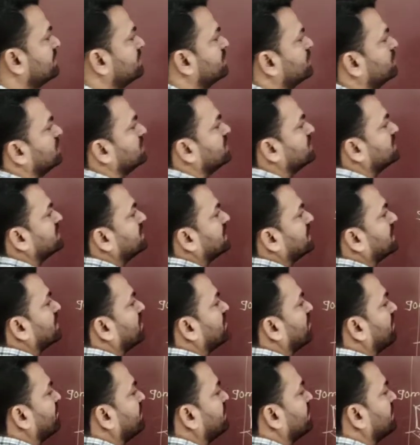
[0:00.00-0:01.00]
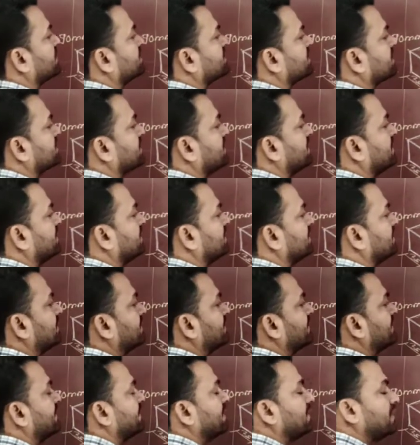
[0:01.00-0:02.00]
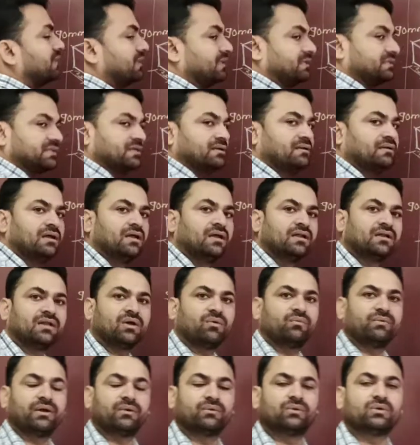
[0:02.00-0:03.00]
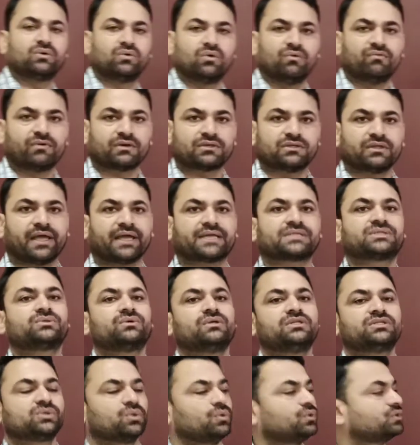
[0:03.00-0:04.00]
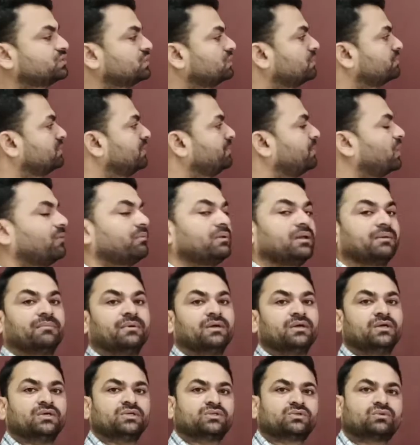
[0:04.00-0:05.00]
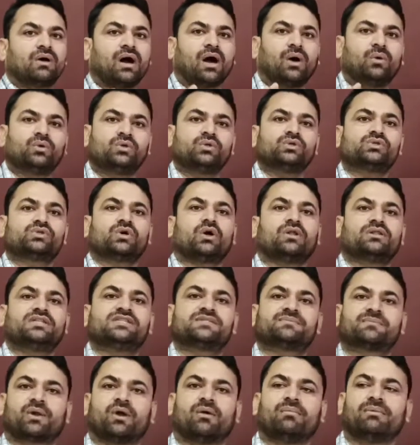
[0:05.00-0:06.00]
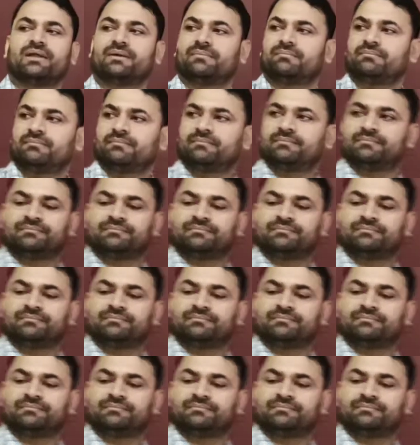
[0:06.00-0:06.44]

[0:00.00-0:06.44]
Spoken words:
So this is the curve of intersection in the 3D condition. Now we have to go for the actual solution of the problem. So how to solve this problem?